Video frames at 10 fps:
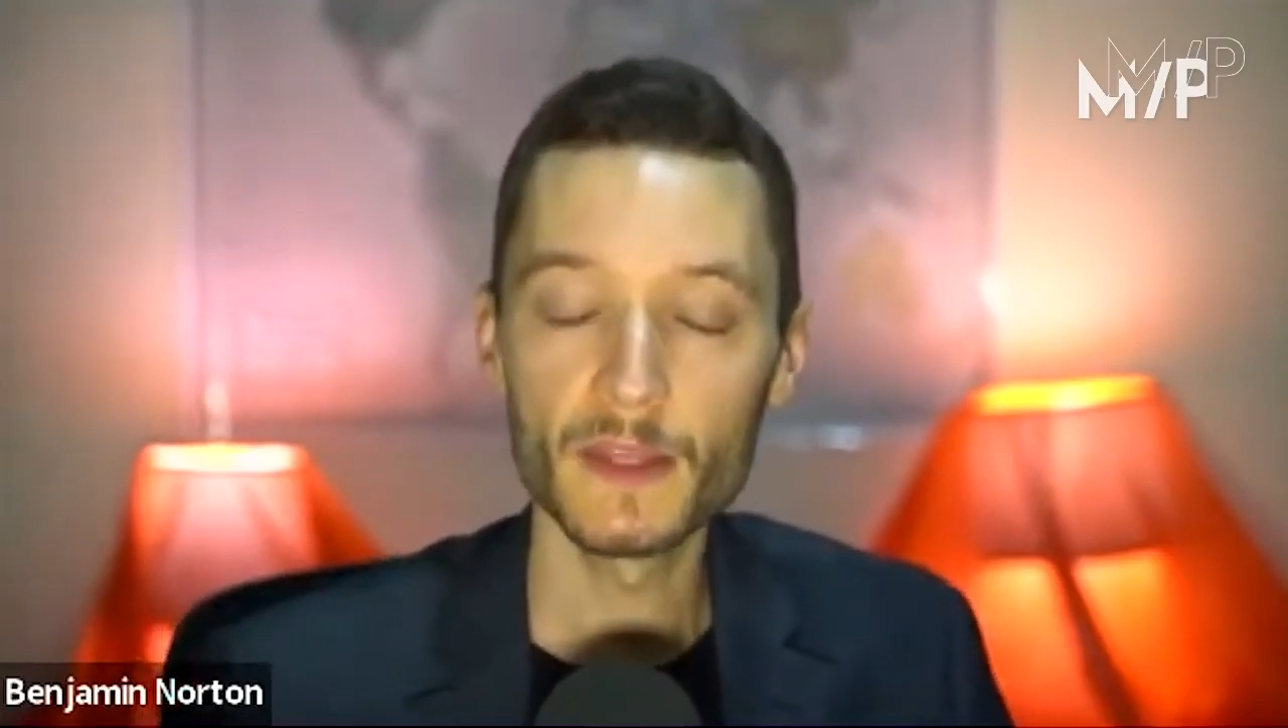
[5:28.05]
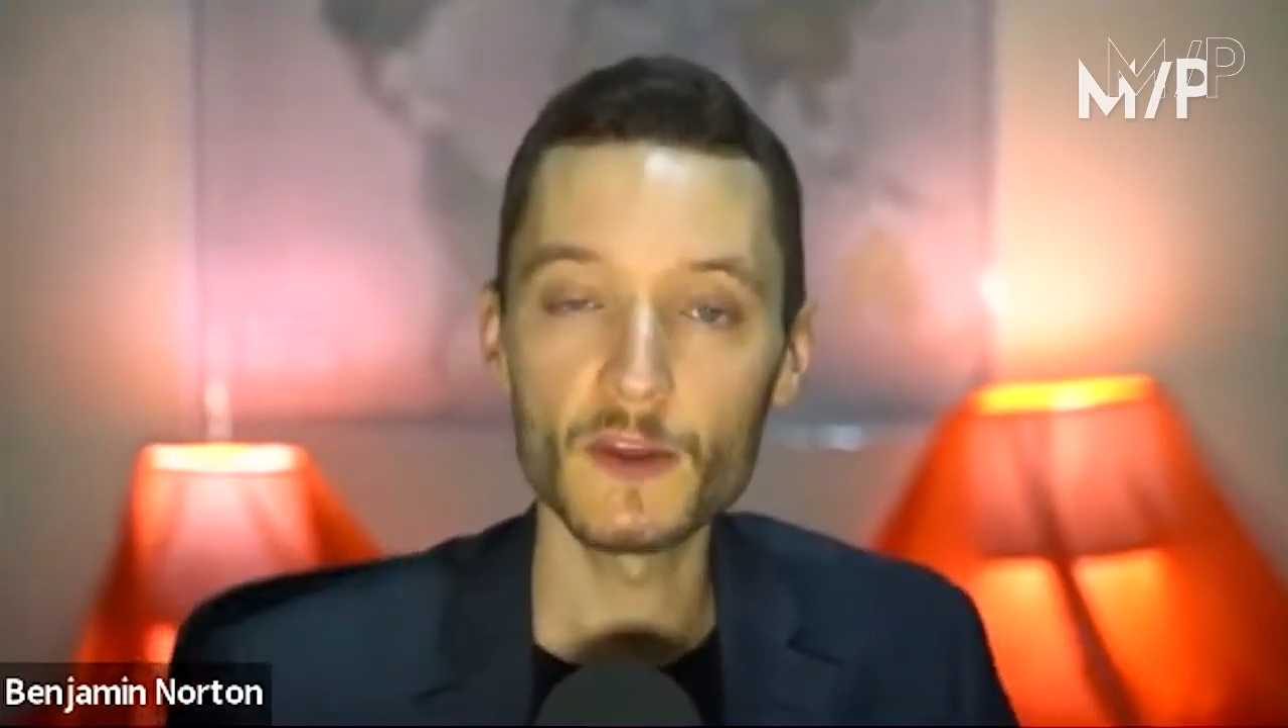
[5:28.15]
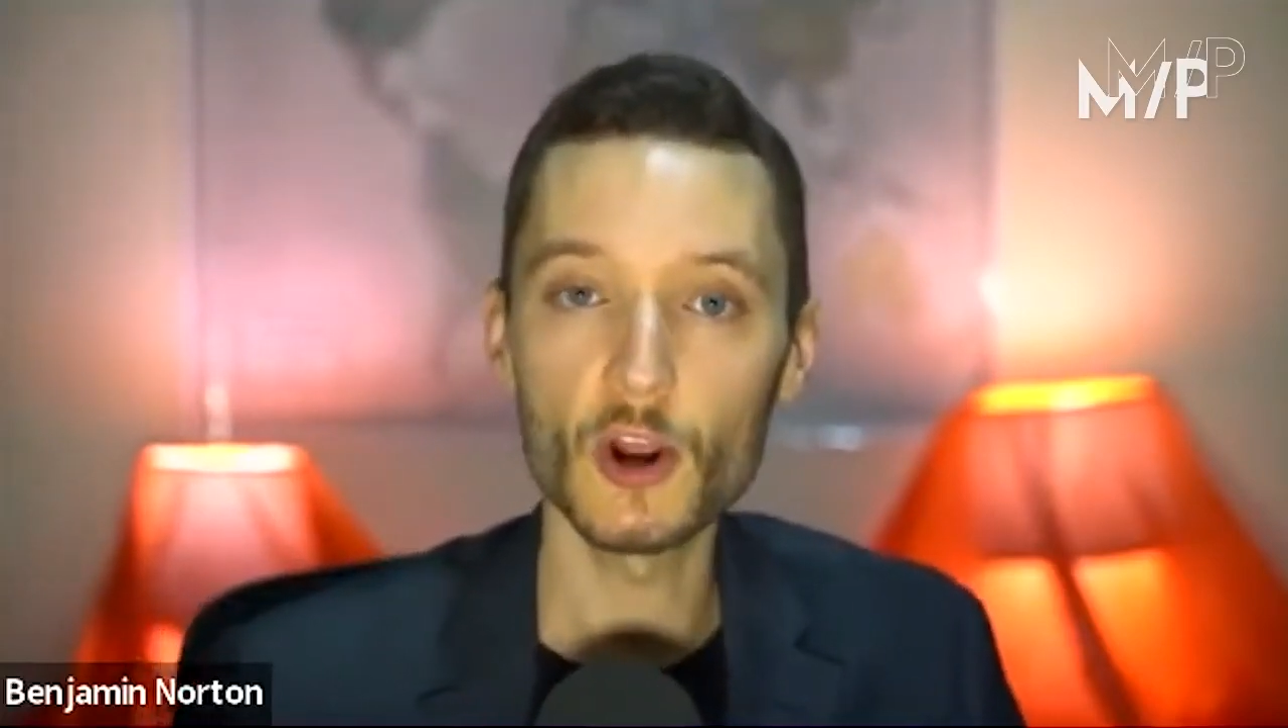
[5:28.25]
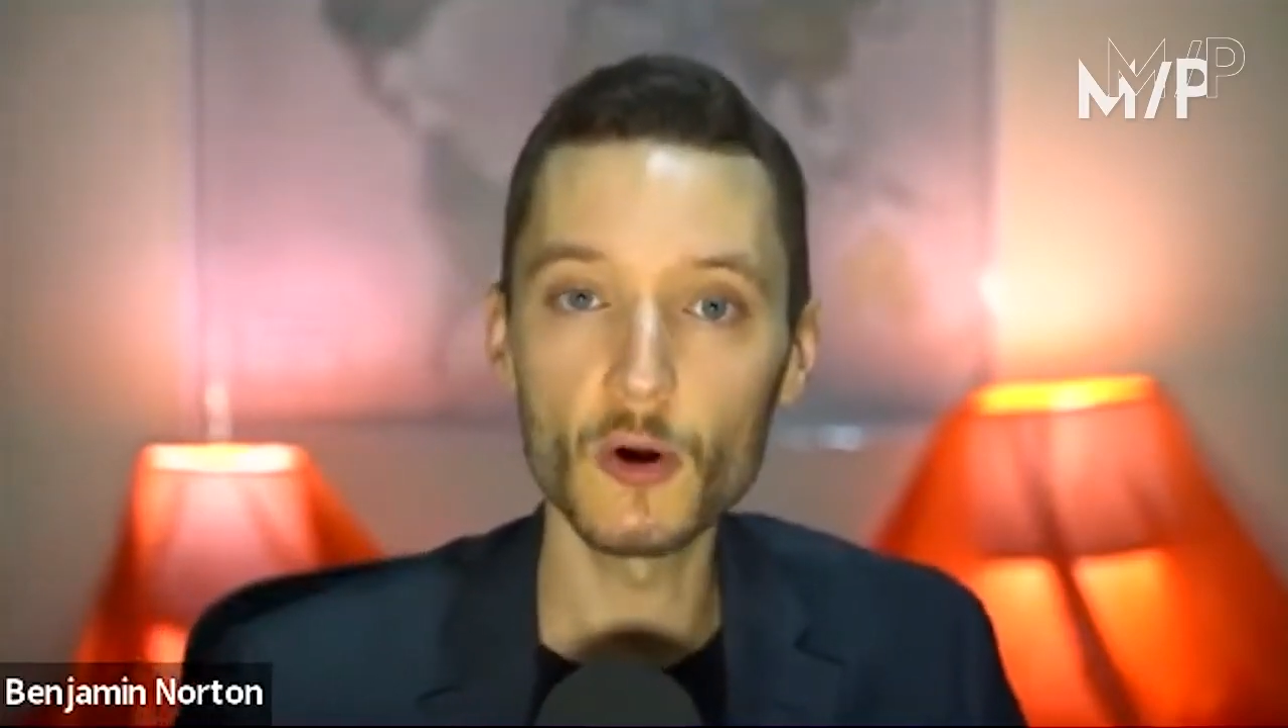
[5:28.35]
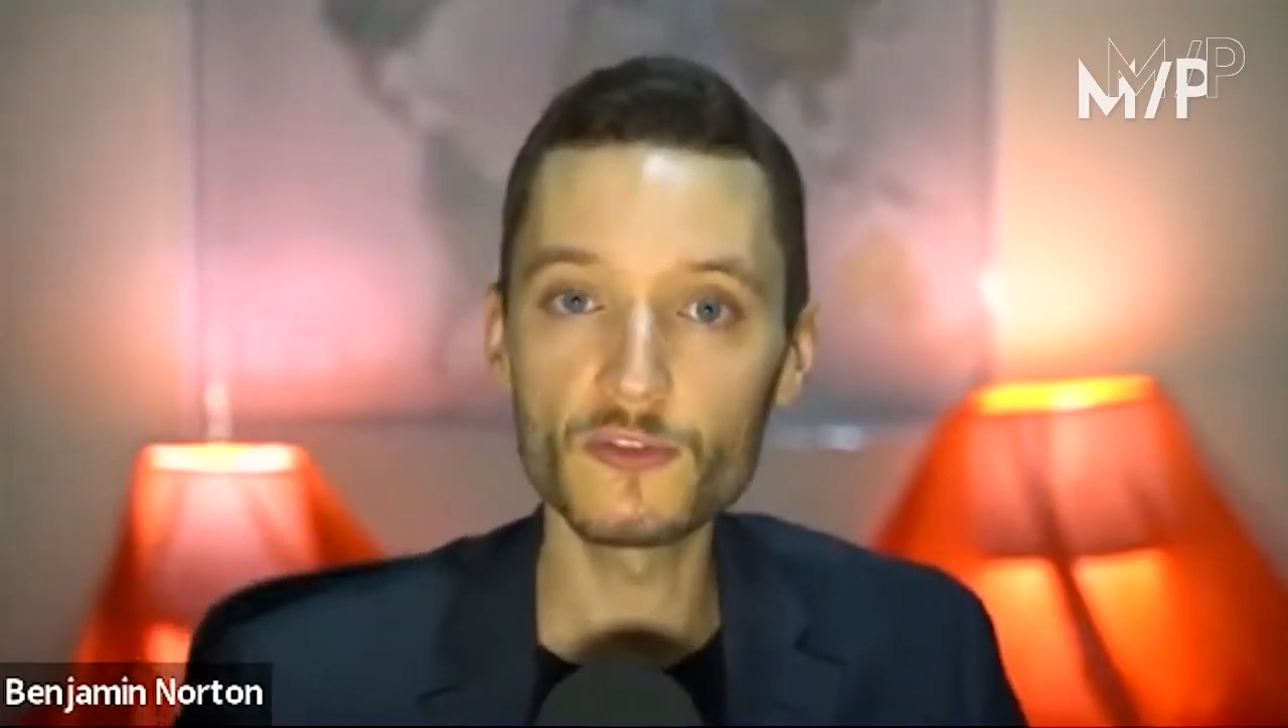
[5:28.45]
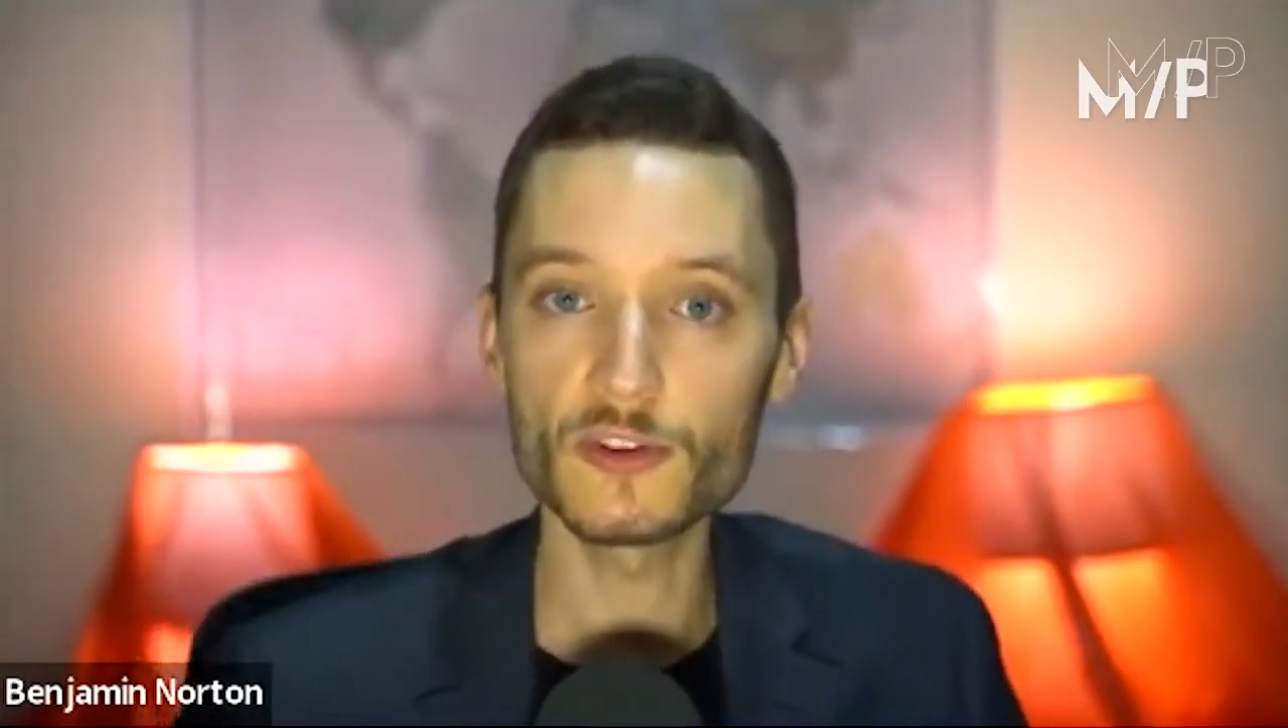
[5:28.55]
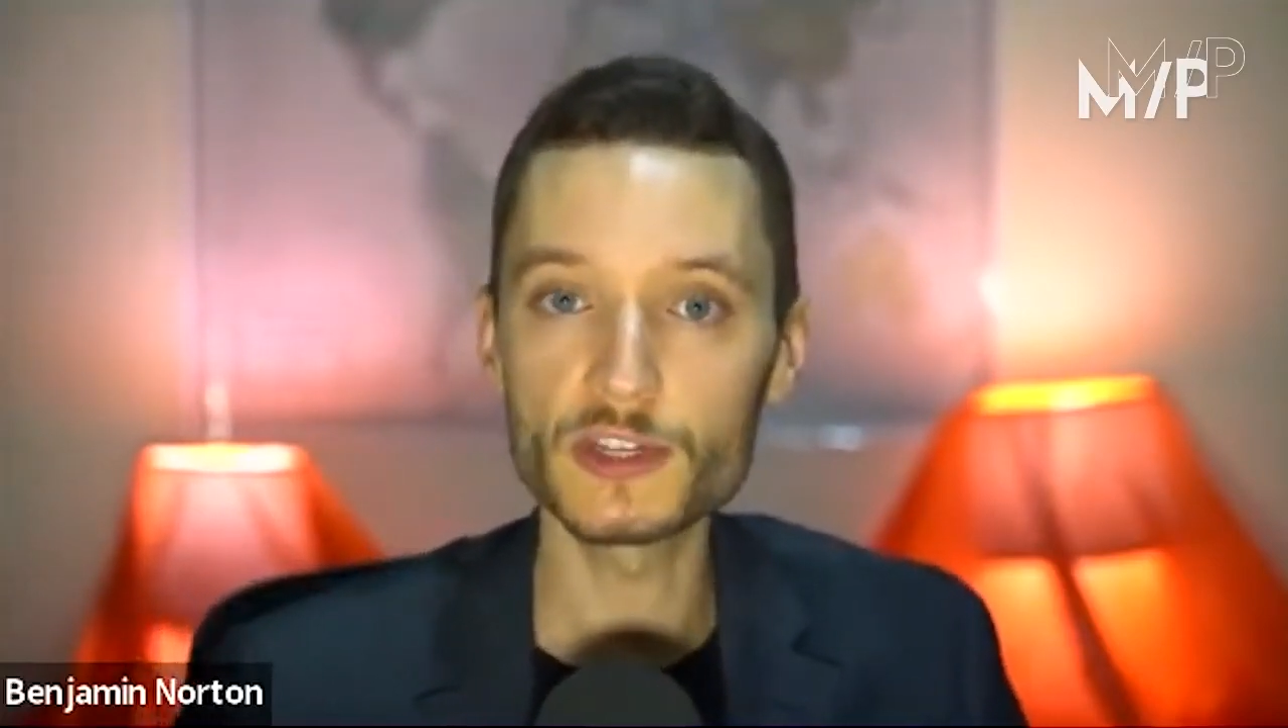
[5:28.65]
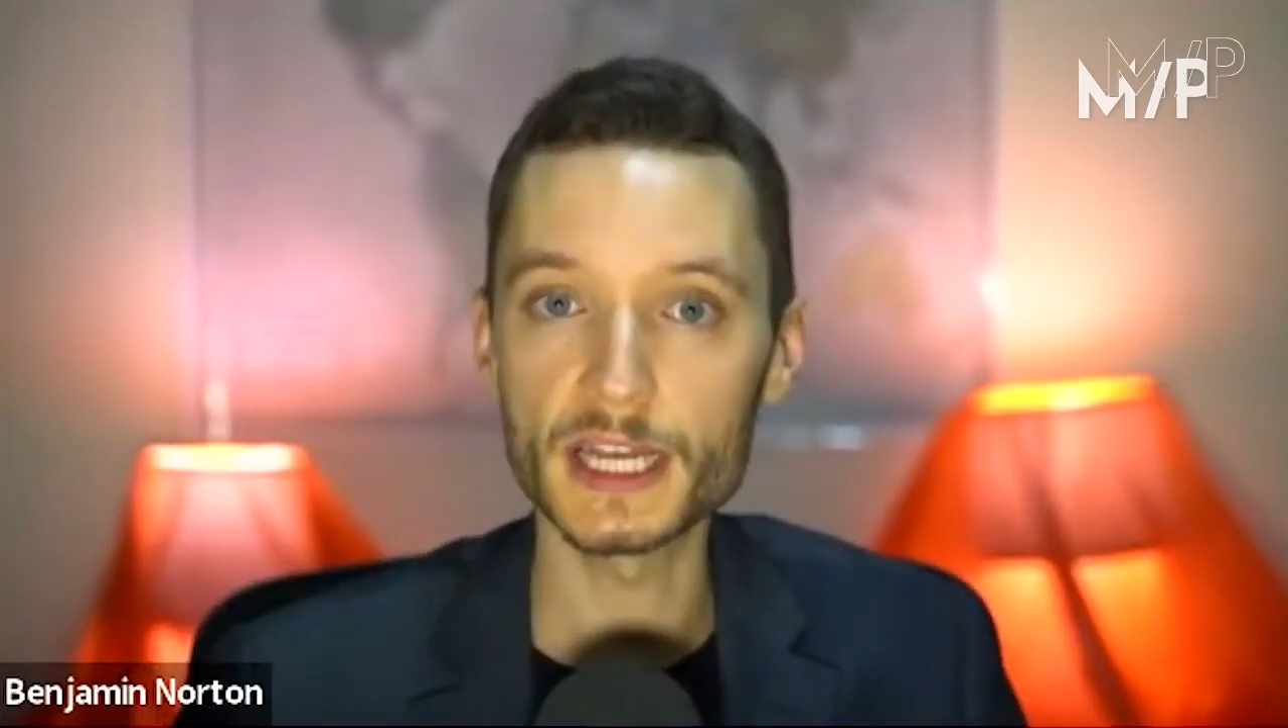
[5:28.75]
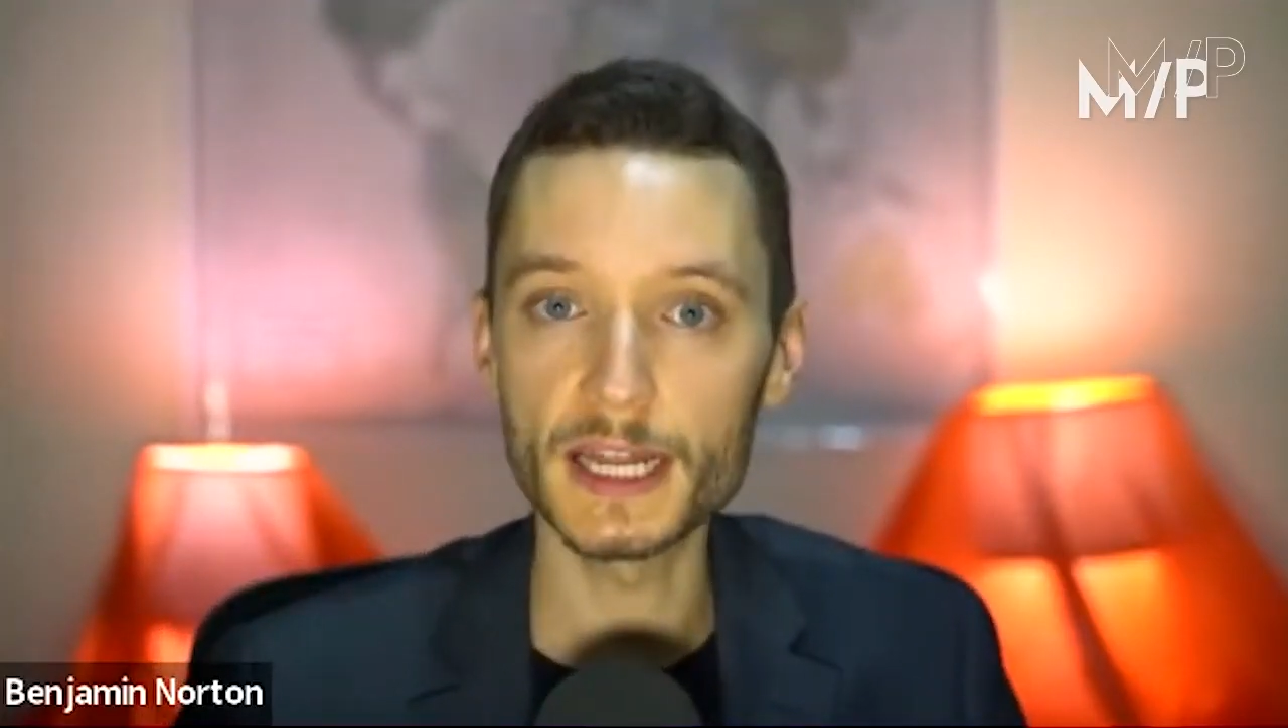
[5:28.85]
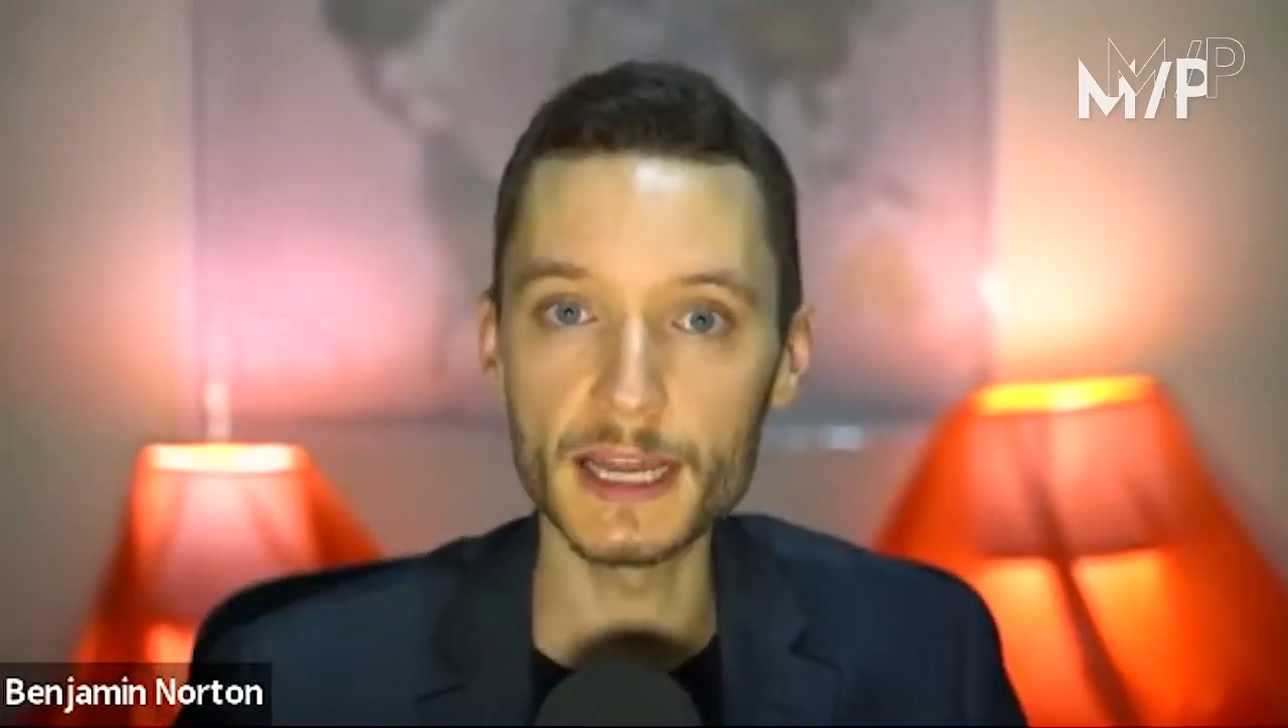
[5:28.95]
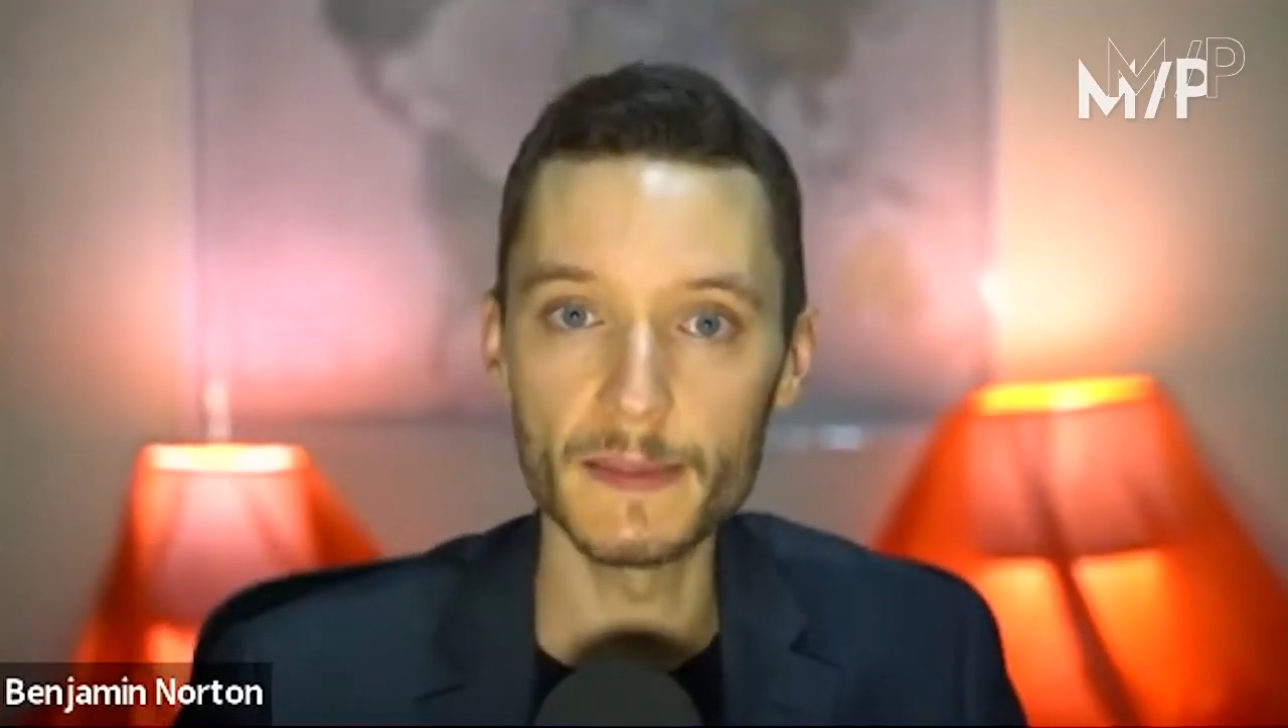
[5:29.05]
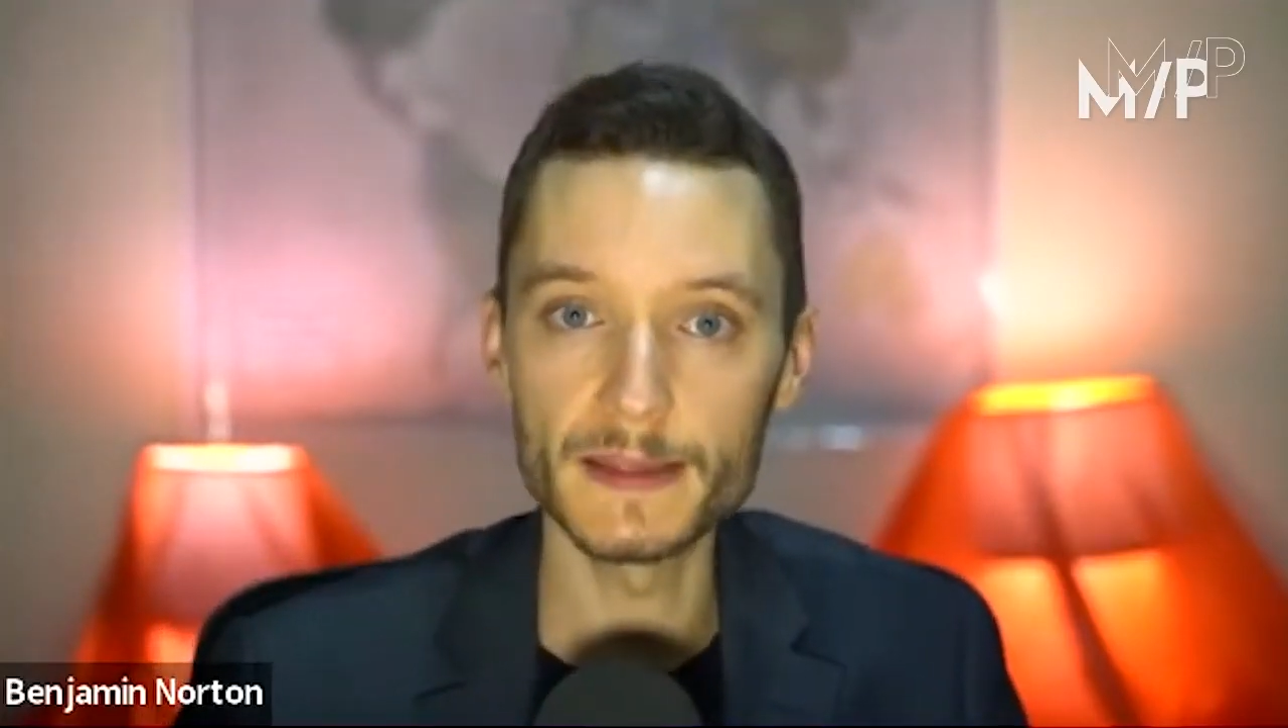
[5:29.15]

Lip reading: the coastal city